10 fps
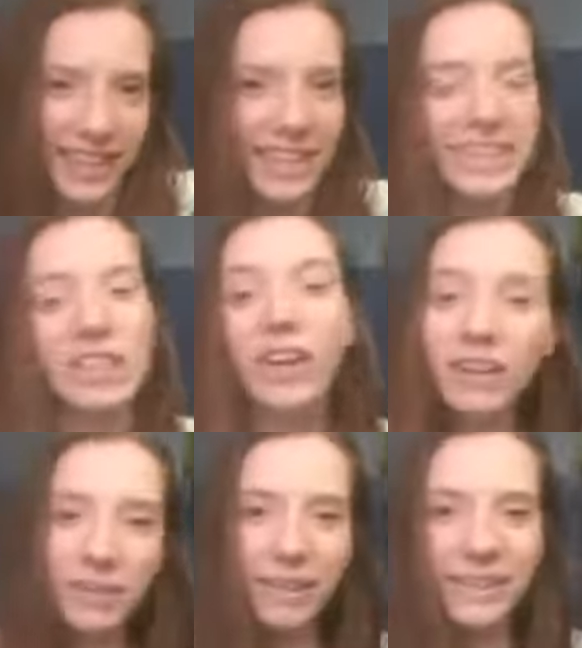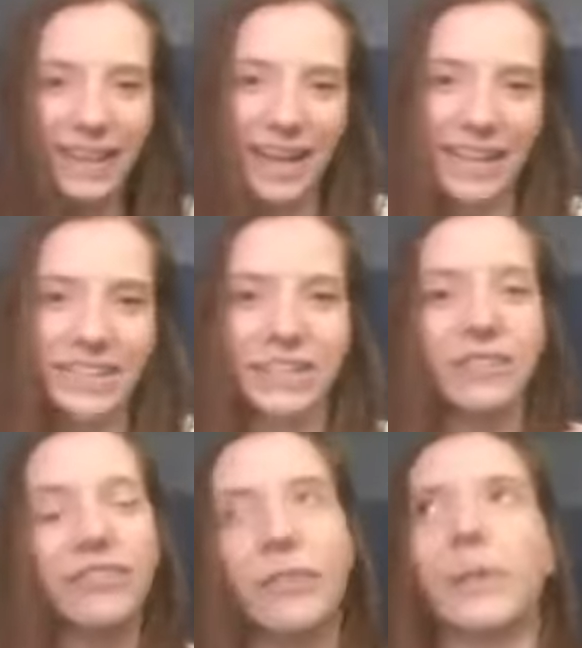And it starts with an H and
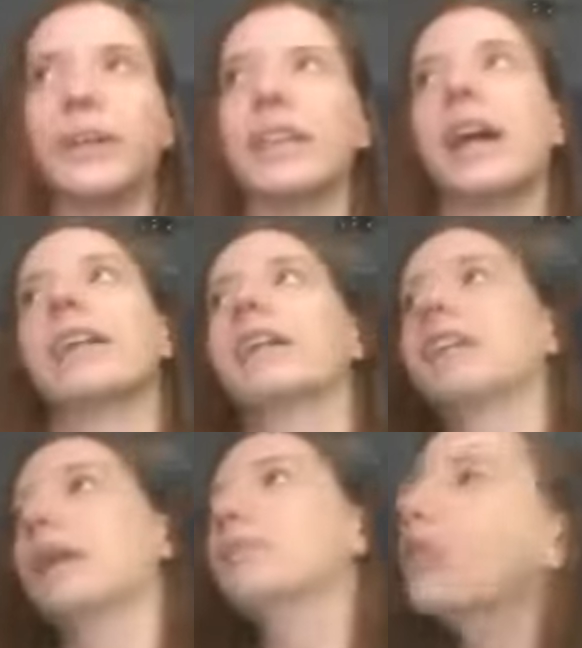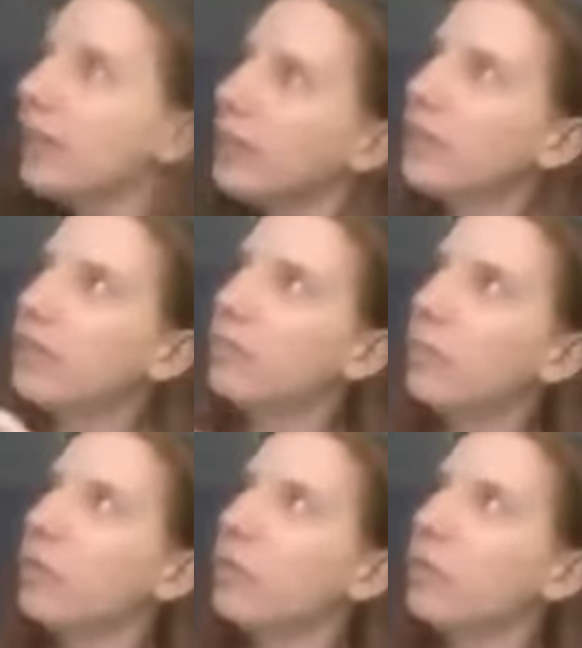it's 4 letters. And I'm trying to think of